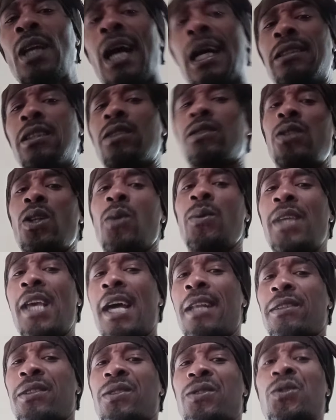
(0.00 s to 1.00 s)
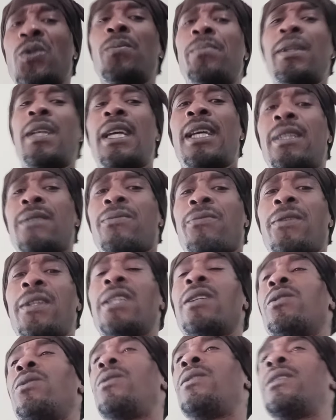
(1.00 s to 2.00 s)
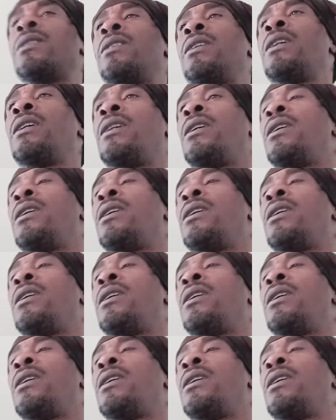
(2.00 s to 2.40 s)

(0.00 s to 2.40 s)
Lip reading: I just know he had a stupid ass ring on.